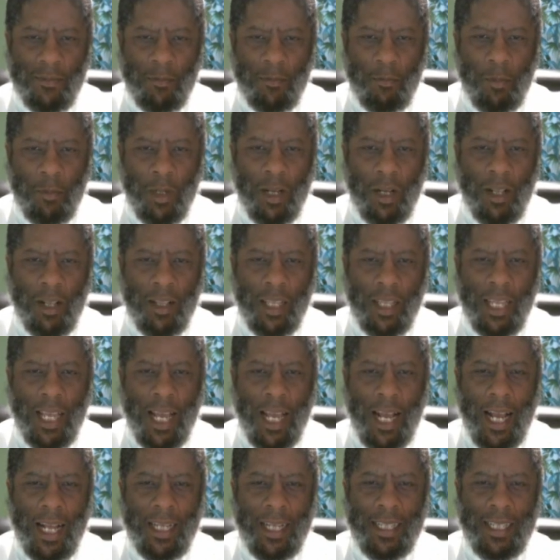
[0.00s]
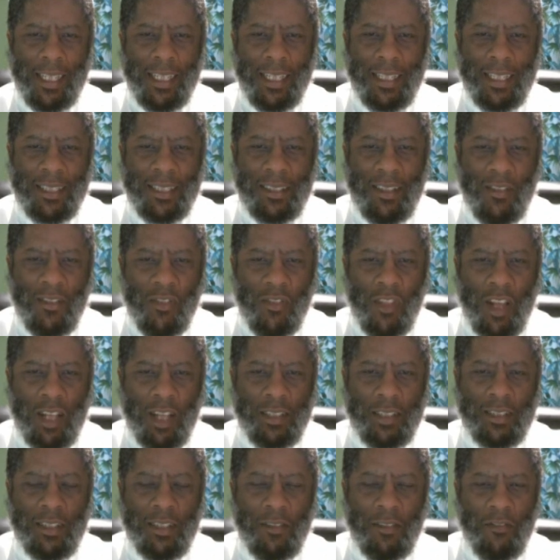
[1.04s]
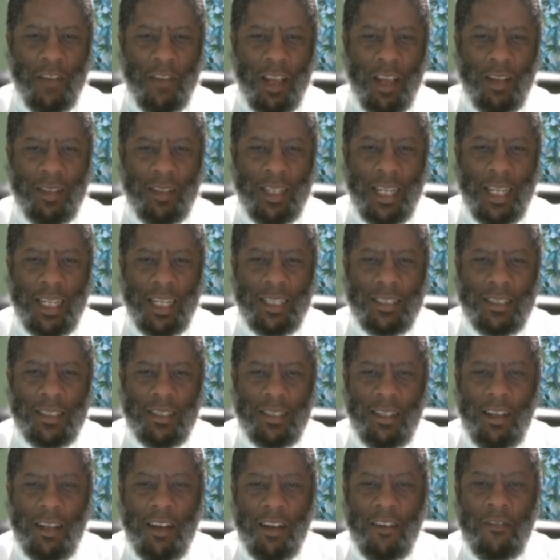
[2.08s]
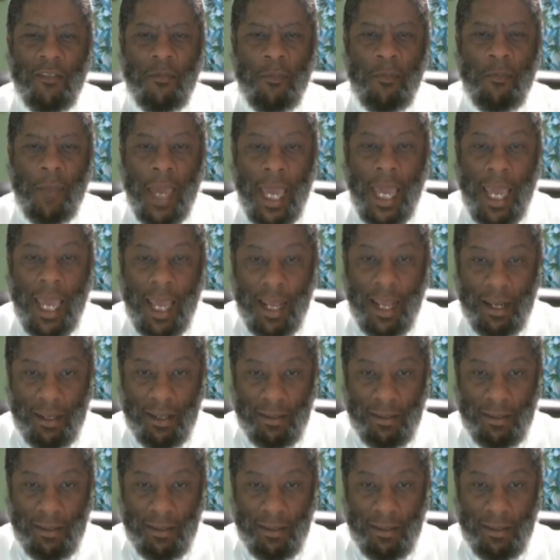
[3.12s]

but on the ideas, the thoughts, the foundation of man,